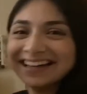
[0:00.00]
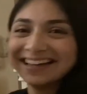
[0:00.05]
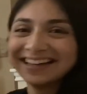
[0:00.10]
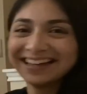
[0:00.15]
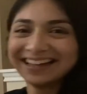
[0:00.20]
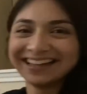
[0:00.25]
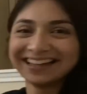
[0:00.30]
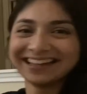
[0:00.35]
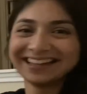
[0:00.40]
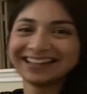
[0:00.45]

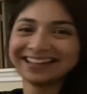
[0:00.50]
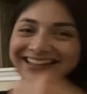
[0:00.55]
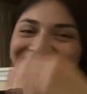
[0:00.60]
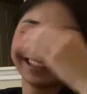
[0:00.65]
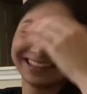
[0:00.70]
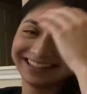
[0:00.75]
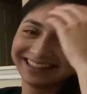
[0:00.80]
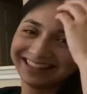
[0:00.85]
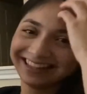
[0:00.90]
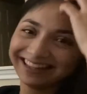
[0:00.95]

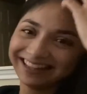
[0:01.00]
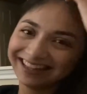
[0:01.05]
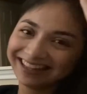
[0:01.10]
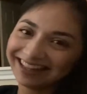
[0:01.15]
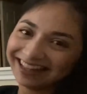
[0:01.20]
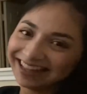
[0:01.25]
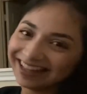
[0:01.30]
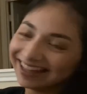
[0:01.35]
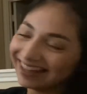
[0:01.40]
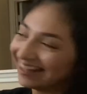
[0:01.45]

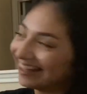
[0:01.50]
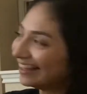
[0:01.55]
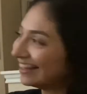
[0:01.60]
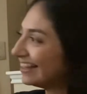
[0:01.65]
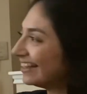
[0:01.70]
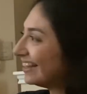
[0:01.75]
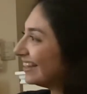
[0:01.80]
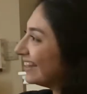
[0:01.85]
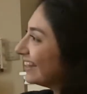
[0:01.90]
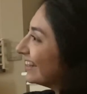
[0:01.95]

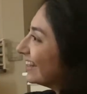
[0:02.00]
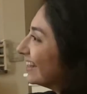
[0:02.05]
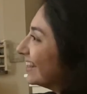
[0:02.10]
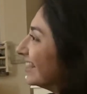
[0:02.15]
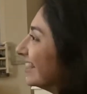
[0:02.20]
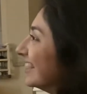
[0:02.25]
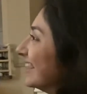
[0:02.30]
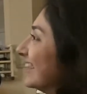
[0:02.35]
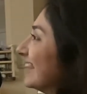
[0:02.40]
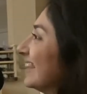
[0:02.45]

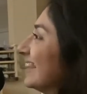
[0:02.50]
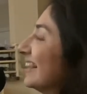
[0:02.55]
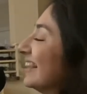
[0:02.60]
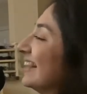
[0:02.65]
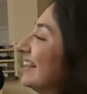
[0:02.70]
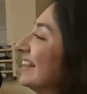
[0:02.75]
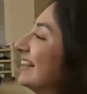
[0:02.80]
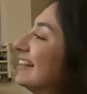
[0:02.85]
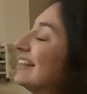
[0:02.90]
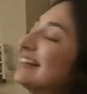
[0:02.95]

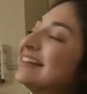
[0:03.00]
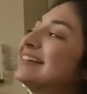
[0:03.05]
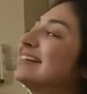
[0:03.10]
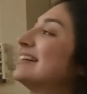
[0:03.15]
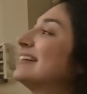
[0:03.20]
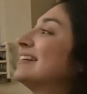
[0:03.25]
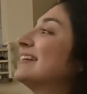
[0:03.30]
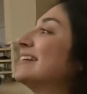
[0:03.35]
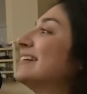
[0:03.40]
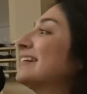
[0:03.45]

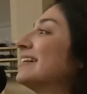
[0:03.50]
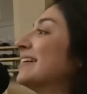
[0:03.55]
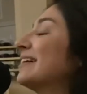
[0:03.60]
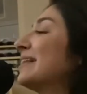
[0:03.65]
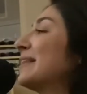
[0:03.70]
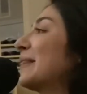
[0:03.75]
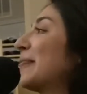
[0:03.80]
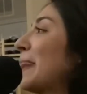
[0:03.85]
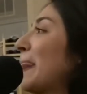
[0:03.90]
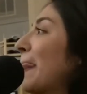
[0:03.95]

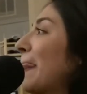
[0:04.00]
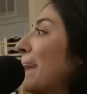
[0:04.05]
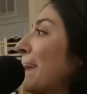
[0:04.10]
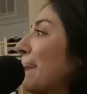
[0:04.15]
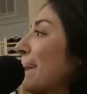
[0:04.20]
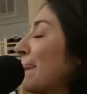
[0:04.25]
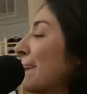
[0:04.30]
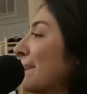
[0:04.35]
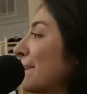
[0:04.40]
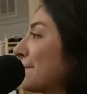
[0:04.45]

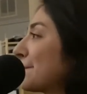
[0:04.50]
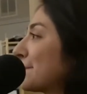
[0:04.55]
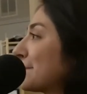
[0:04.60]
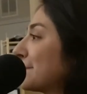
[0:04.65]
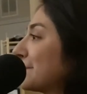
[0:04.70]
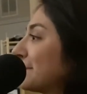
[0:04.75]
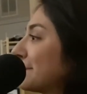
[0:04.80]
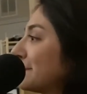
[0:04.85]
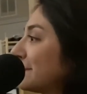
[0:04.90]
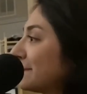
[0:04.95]

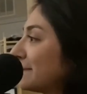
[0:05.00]
No words are spoken by the person on screen.